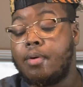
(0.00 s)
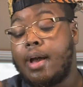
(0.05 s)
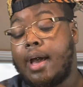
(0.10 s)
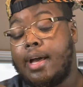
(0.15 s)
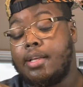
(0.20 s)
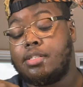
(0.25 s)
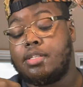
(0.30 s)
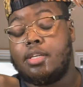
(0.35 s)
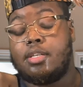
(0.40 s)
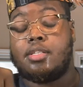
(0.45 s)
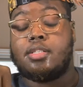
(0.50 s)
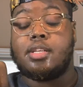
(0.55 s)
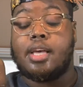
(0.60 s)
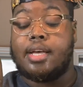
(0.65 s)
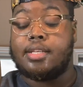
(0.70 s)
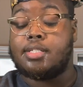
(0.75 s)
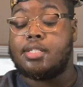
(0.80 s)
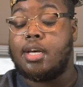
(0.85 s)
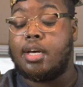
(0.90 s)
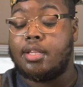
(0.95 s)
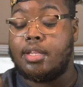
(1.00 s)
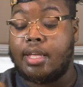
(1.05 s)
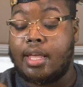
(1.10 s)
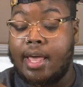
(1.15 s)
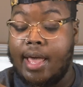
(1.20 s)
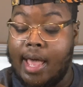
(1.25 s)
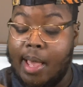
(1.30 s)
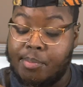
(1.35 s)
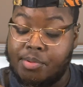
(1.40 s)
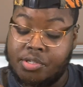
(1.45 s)
I saw the
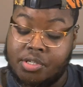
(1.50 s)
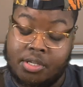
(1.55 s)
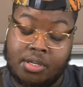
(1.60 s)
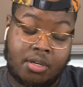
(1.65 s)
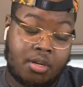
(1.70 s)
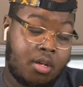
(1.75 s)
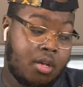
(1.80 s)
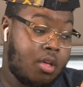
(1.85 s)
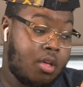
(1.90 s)
caption.